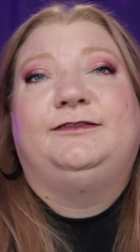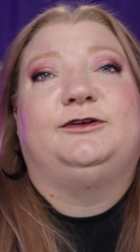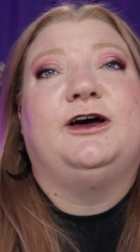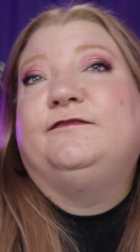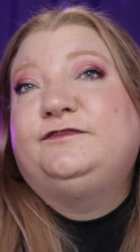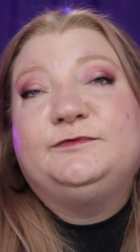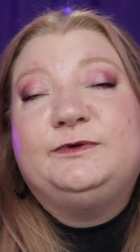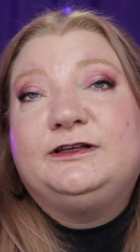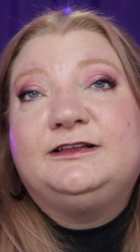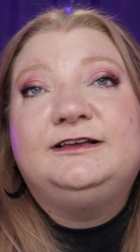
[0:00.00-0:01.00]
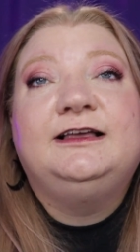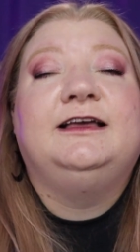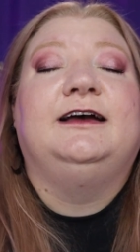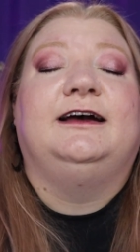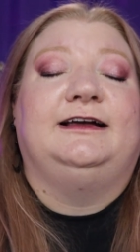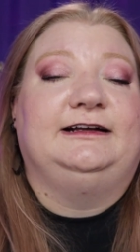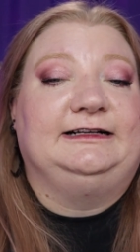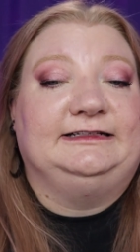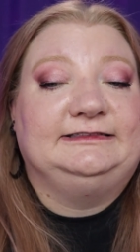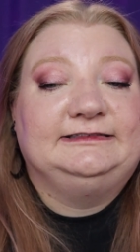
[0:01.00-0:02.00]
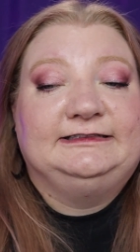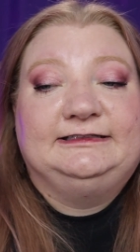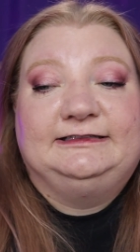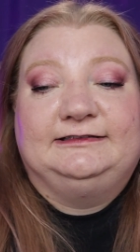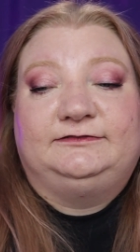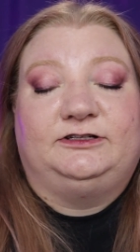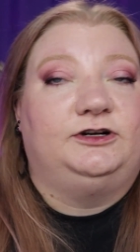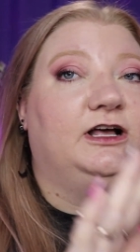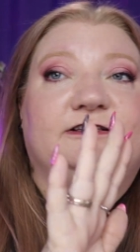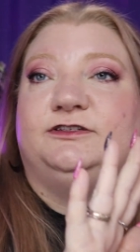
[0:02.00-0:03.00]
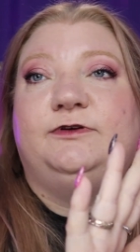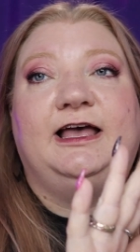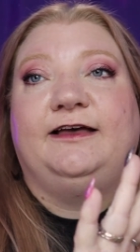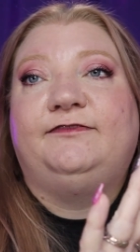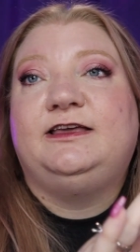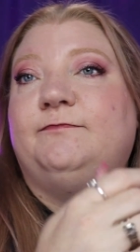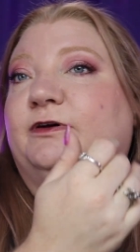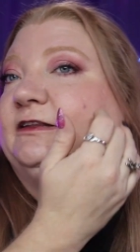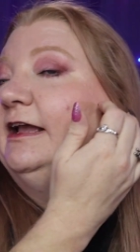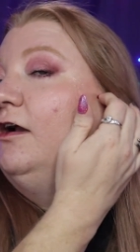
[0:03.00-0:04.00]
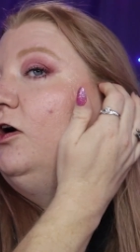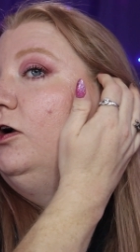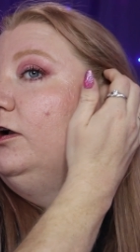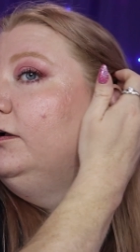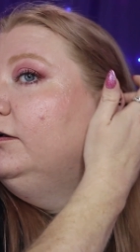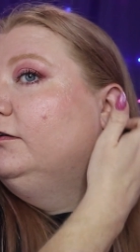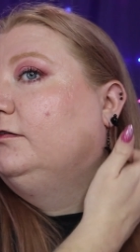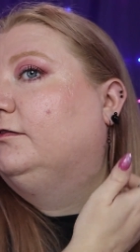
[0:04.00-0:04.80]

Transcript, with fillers: They're comfortable. They're not too heavy, but they are